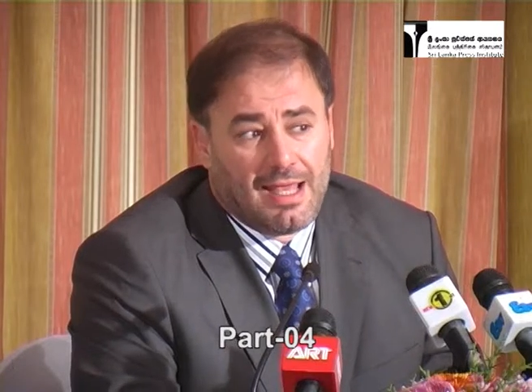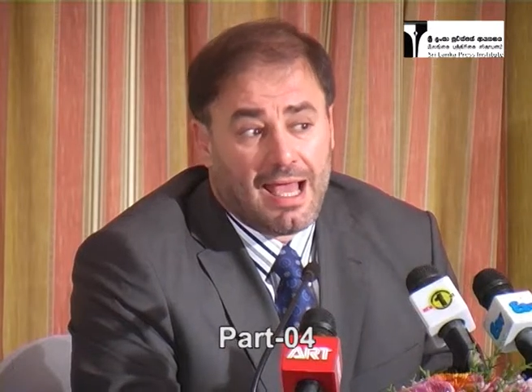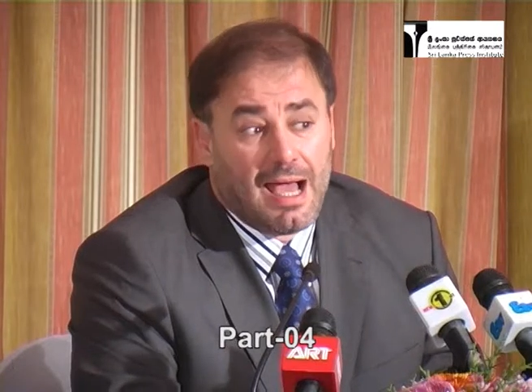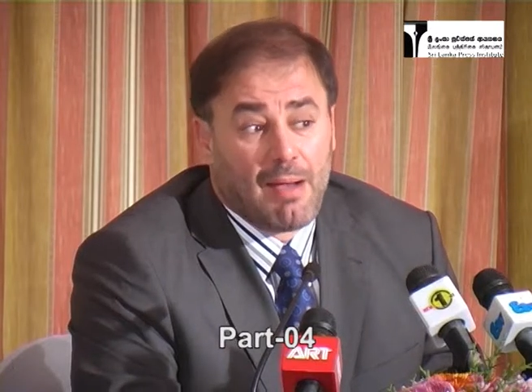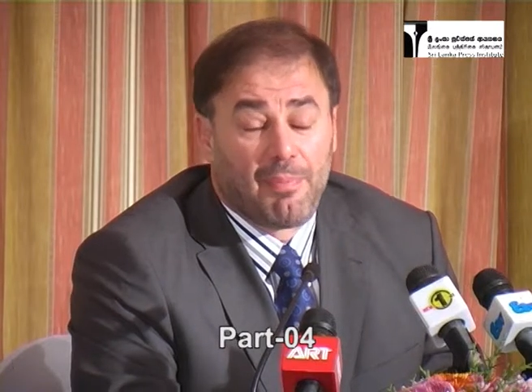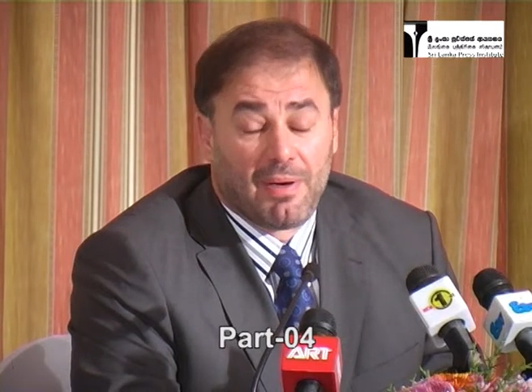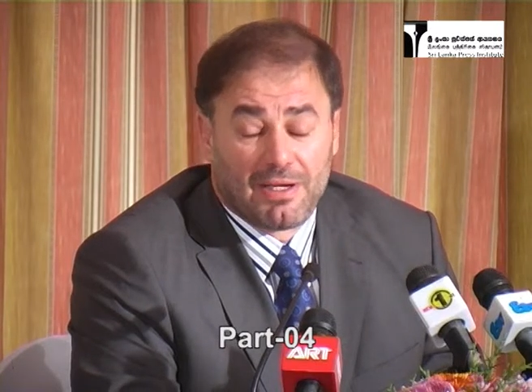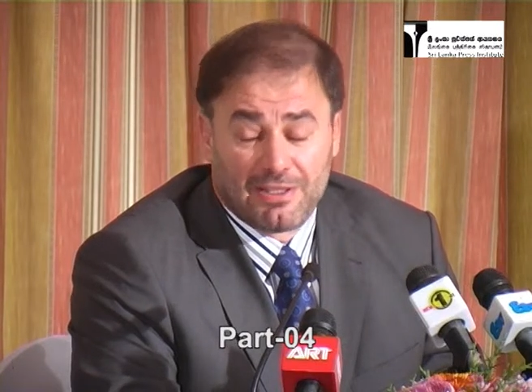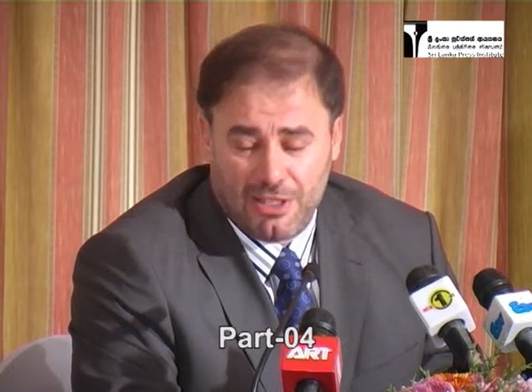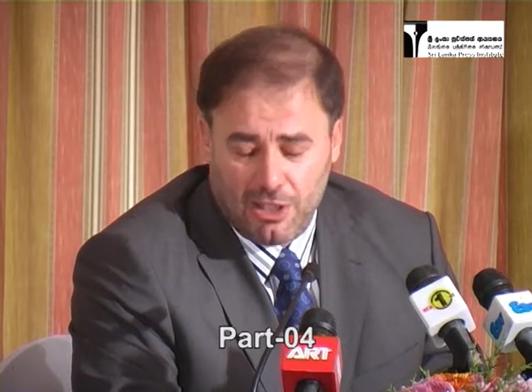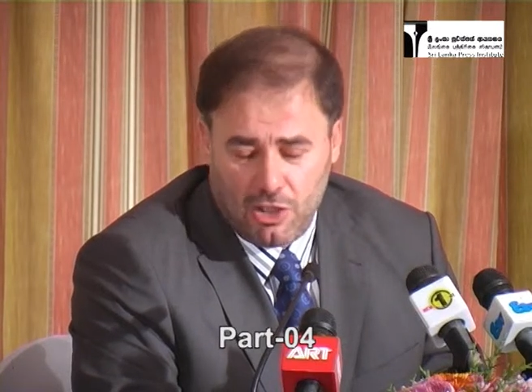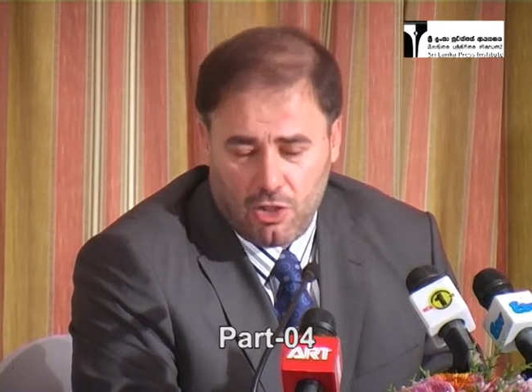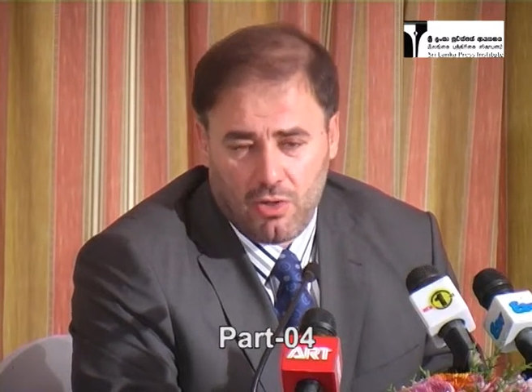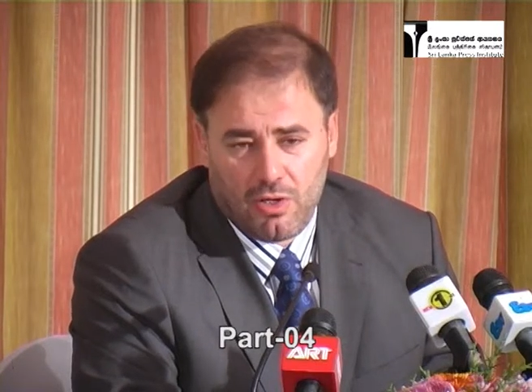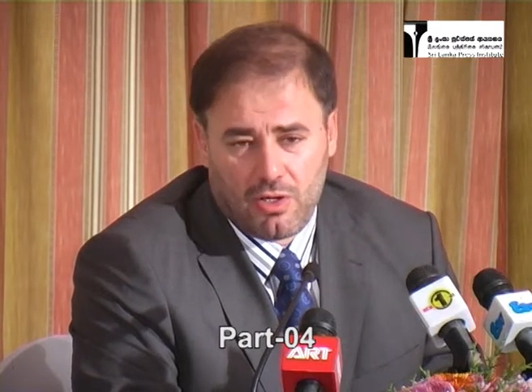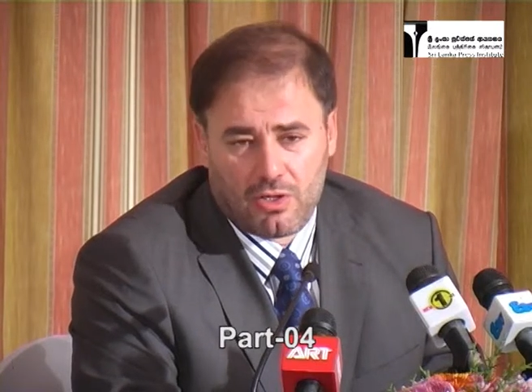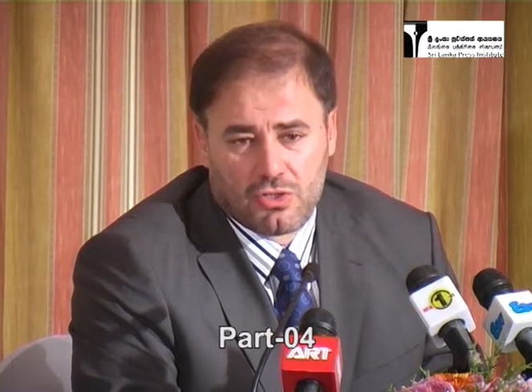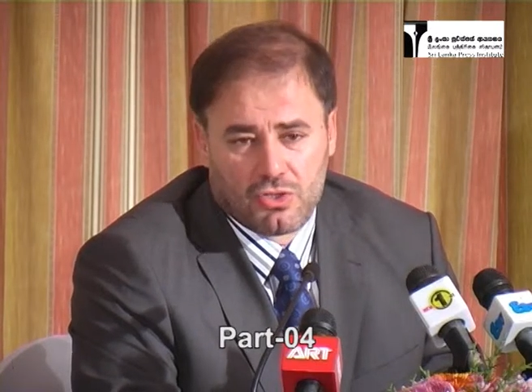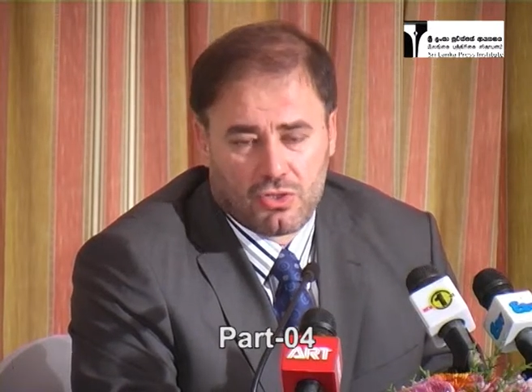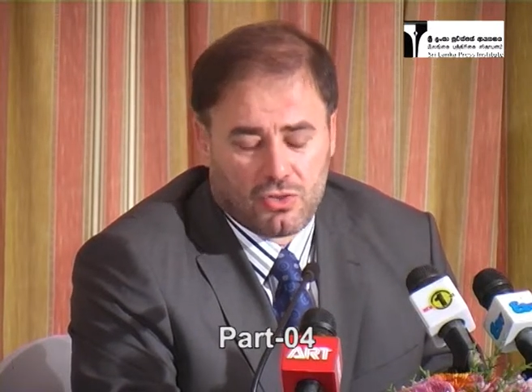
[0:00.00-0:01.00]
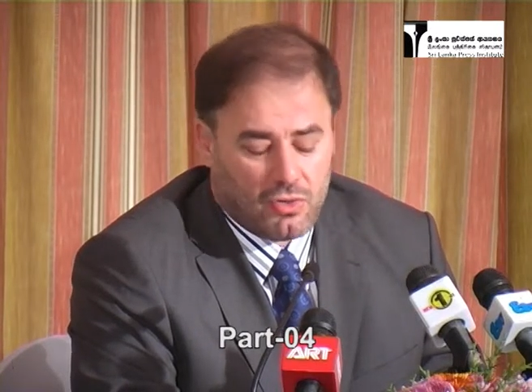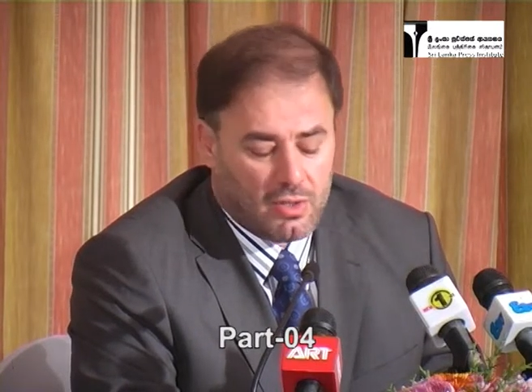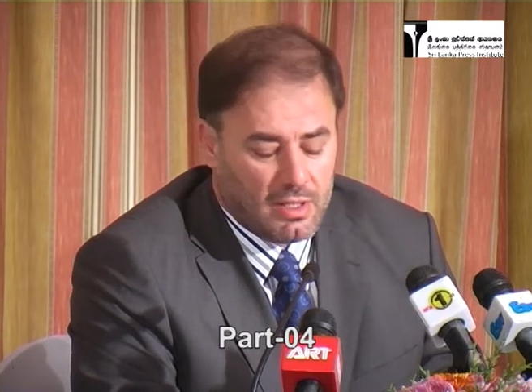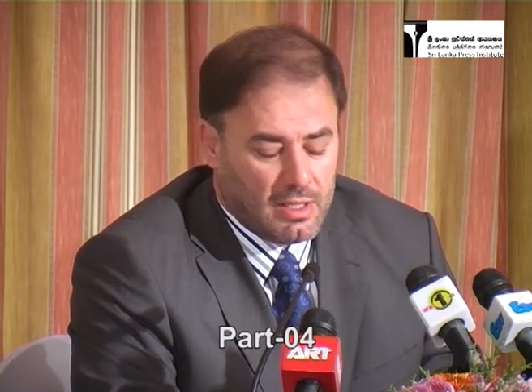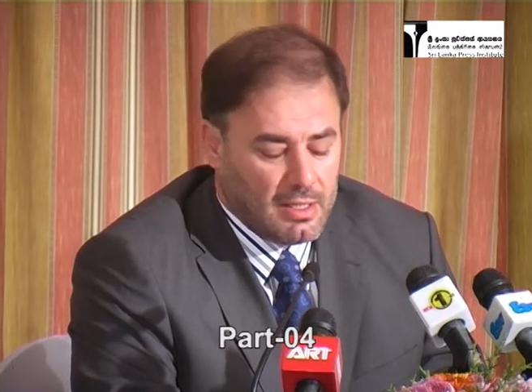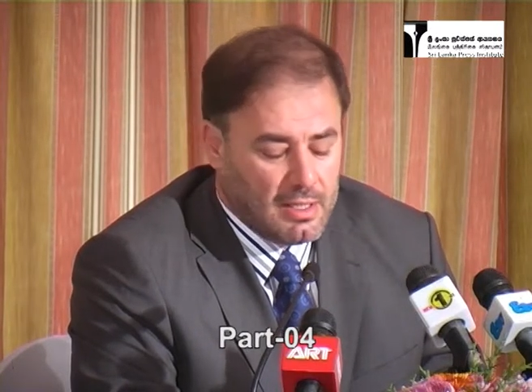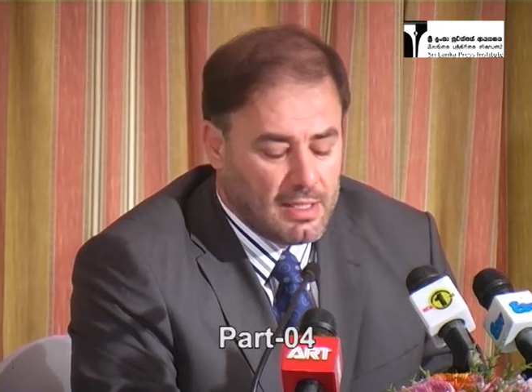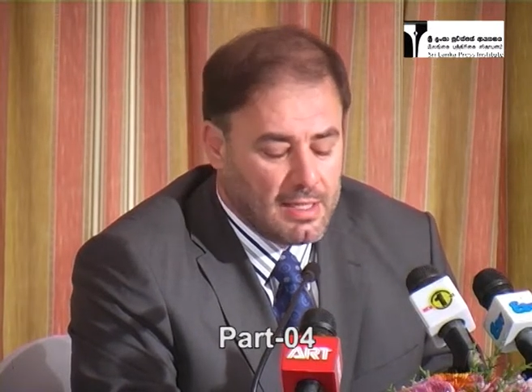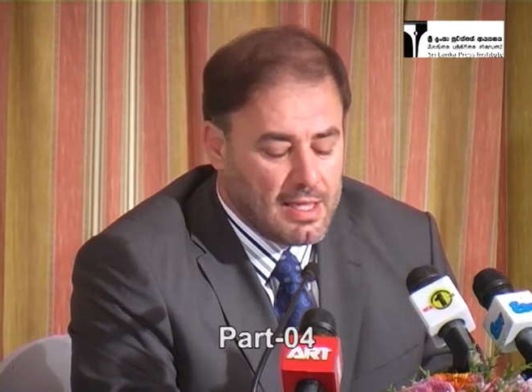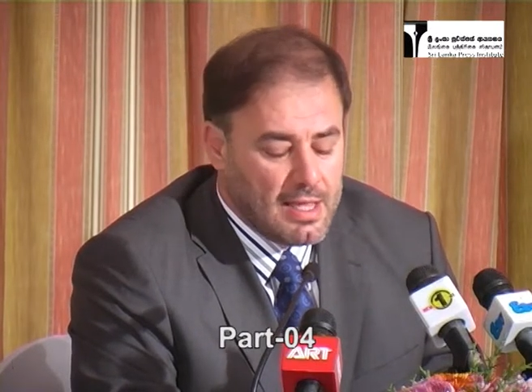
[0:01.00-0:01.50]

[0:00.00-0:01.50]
a particular story